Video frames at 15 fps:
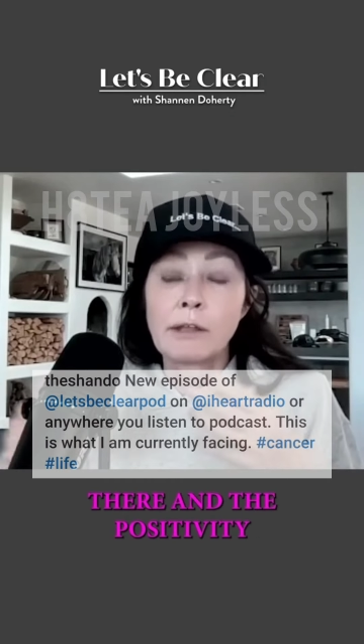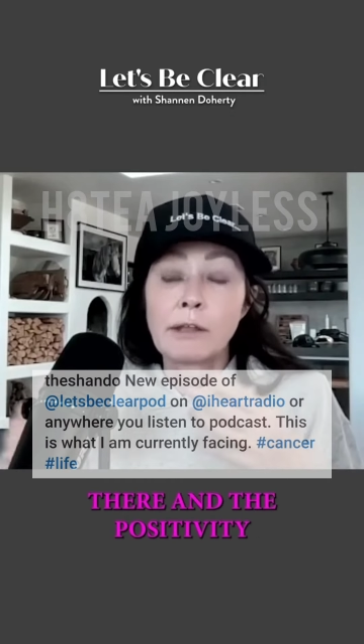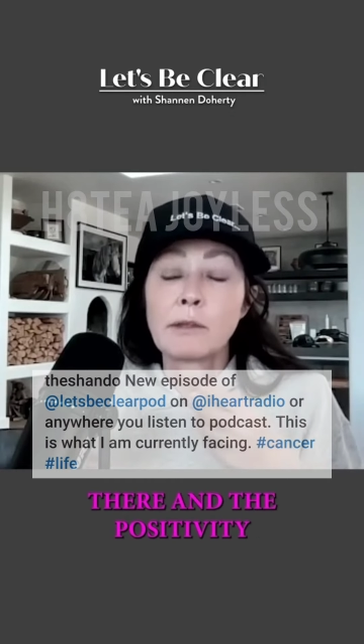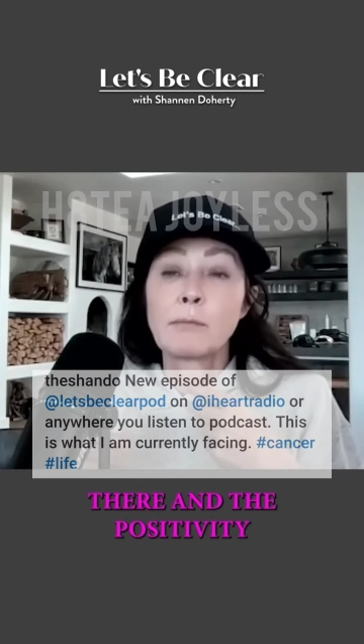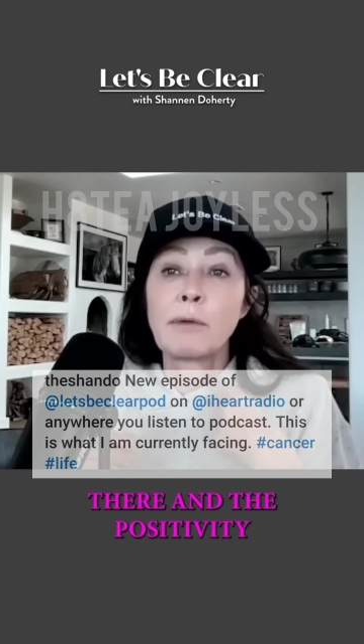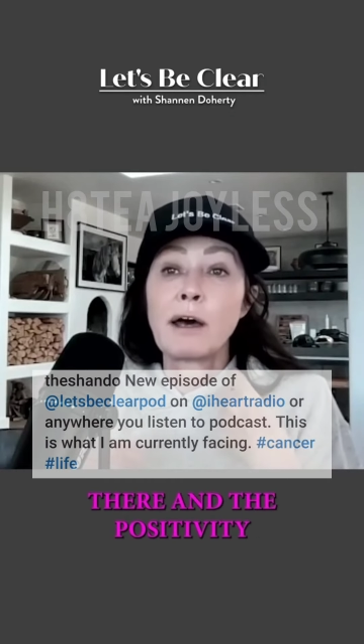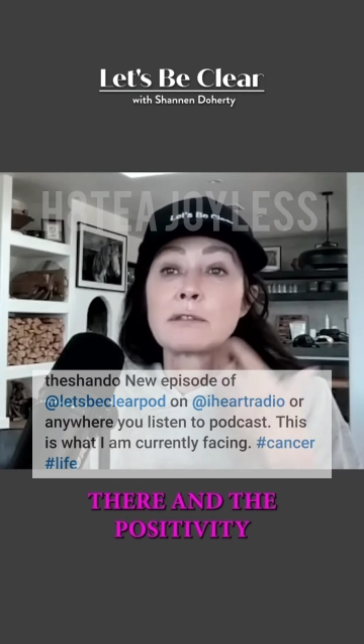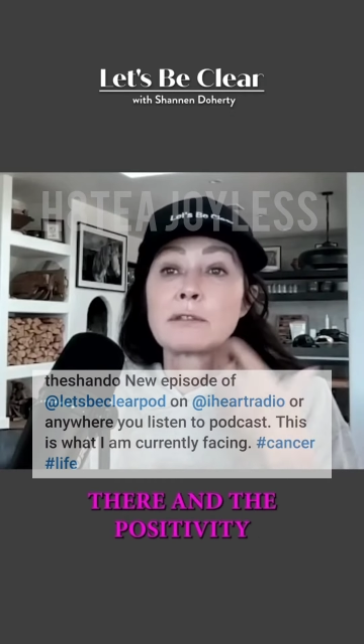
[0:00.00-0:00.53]
And the
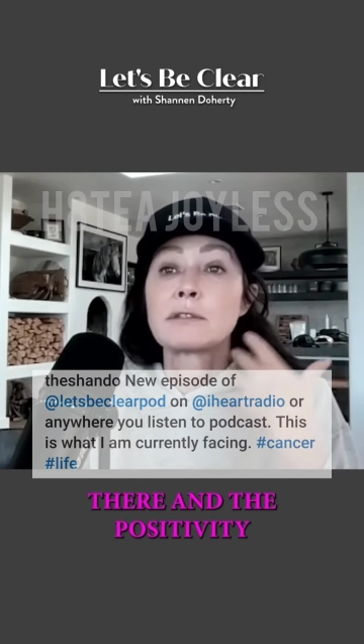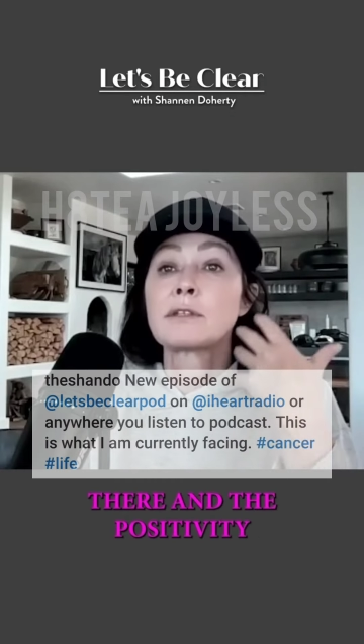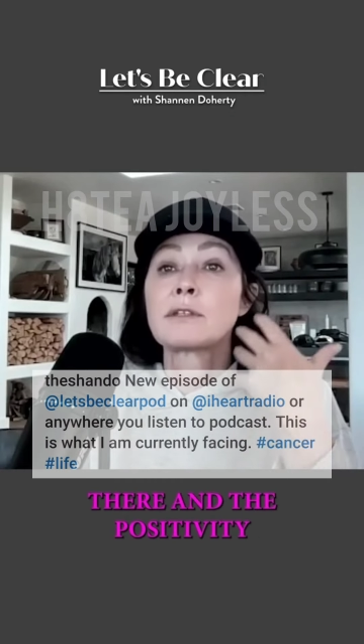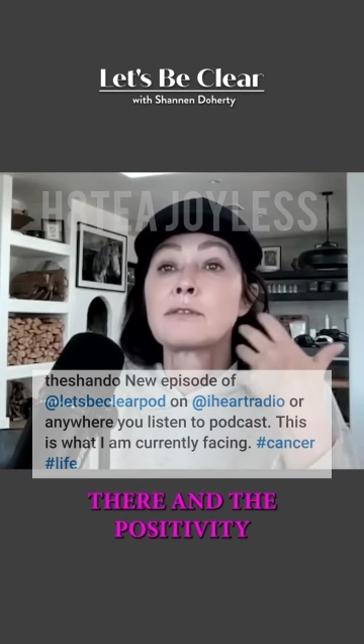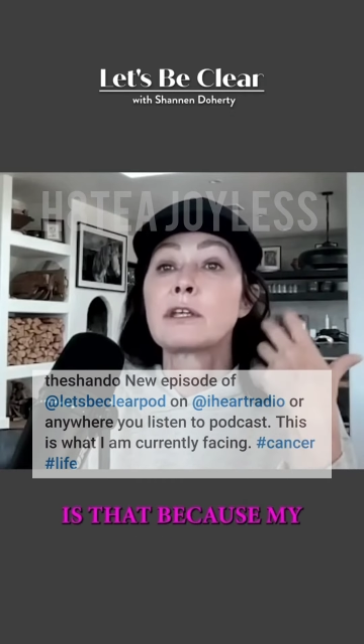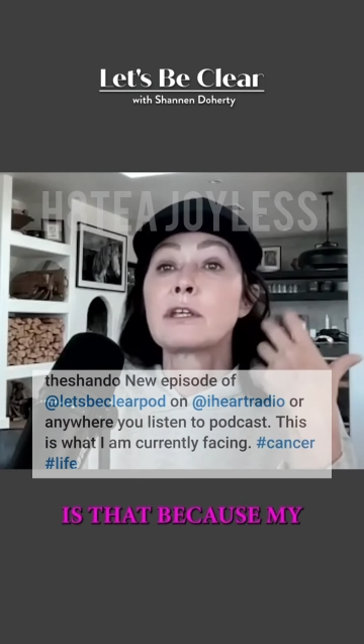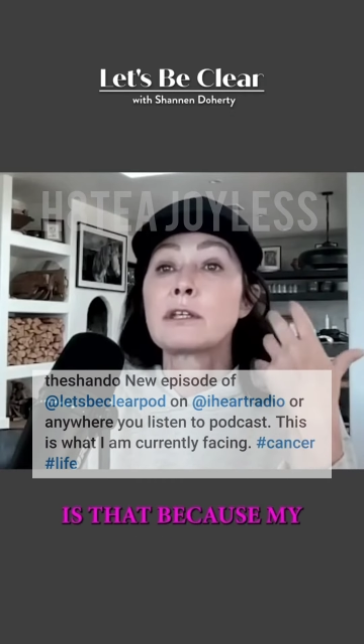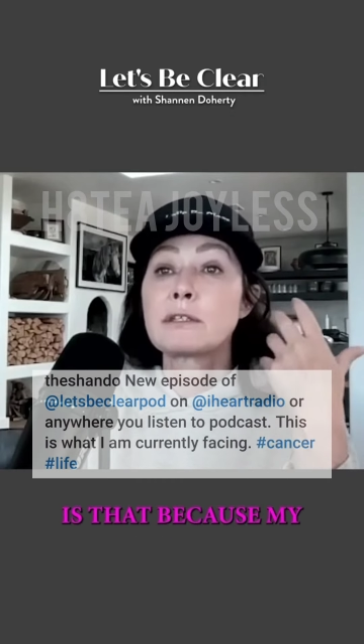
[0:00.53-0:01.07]

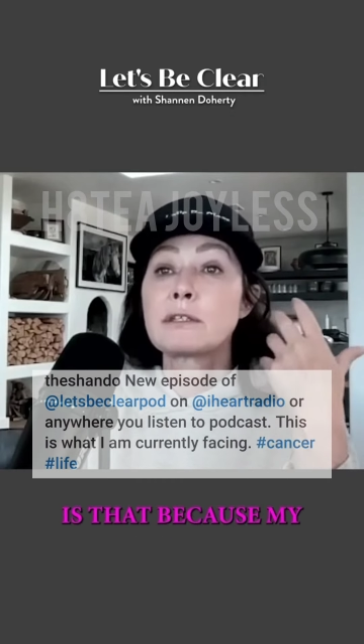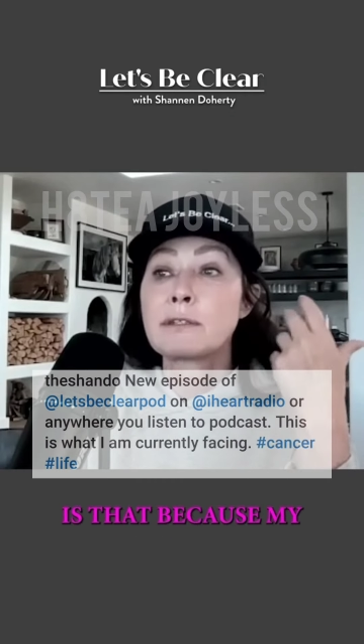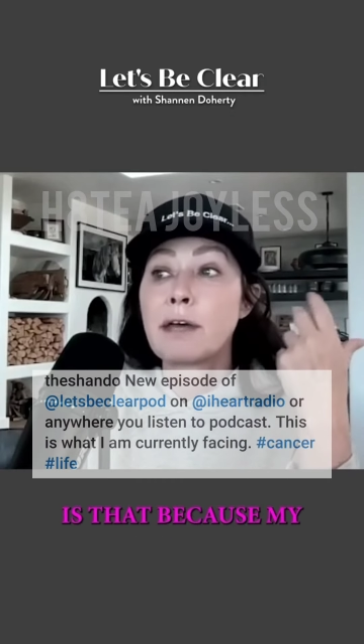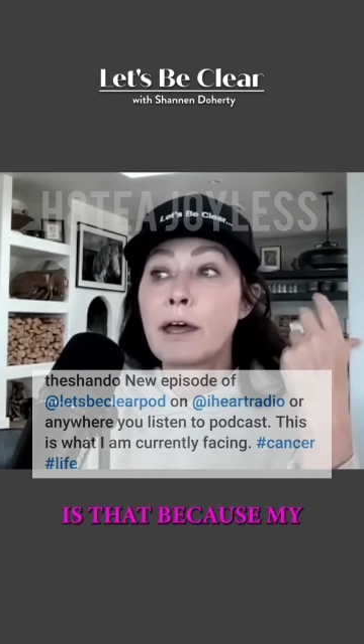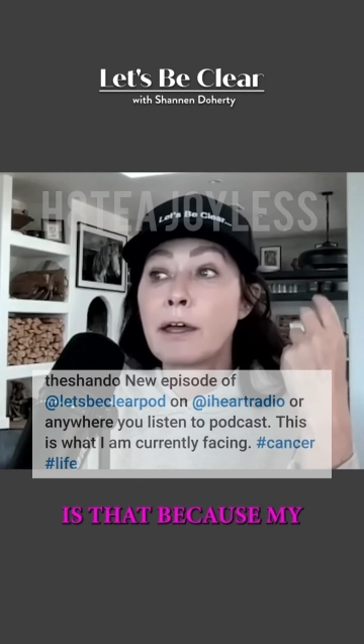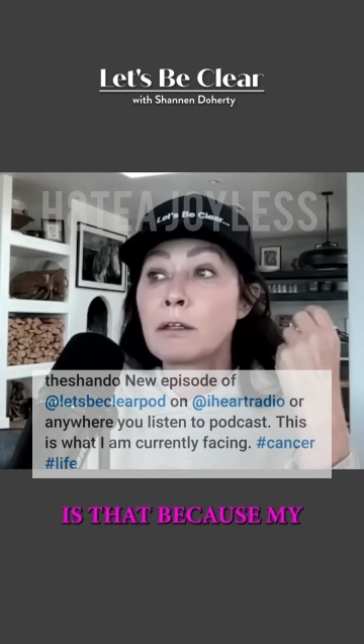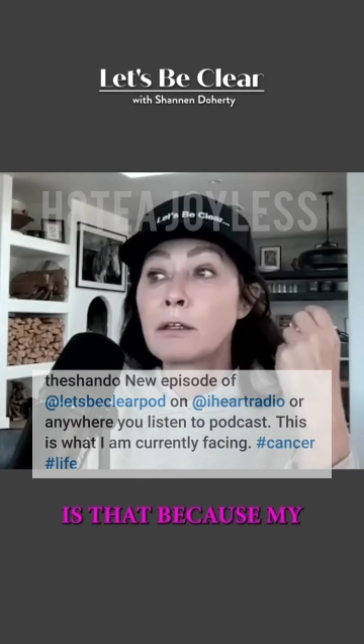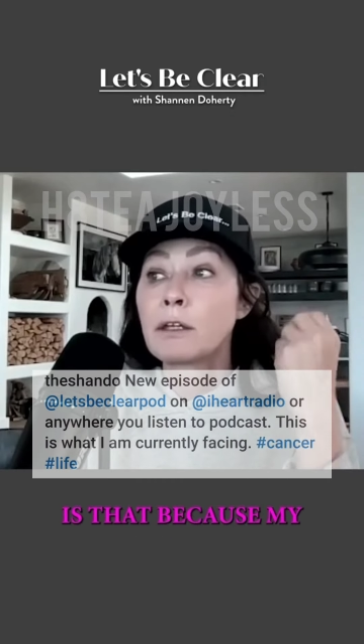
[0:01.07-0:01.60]
positivity is
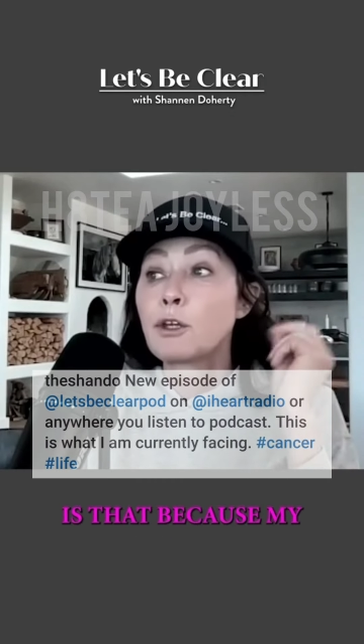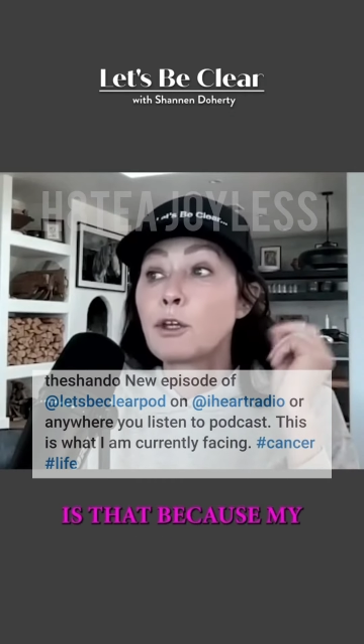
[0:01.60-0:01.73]
that